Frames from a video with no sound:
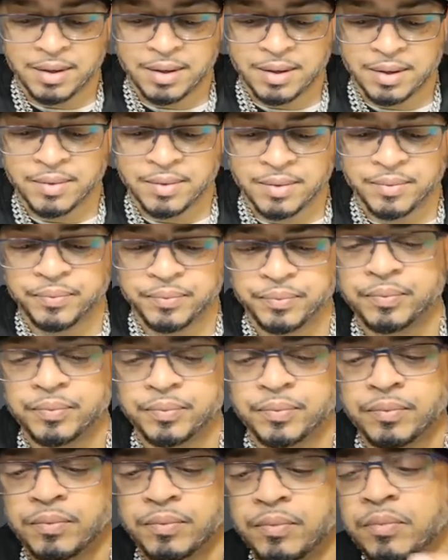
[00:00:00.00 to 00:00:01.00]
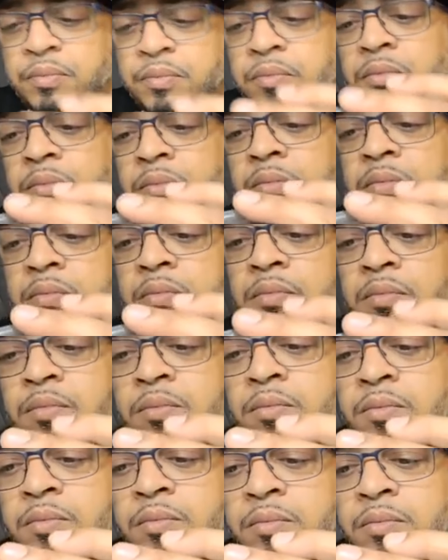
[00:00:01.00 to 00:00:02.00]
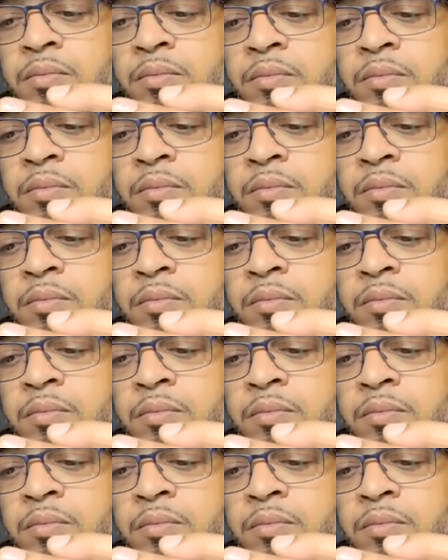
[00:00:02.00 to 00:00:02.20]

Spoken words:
Nothing is said.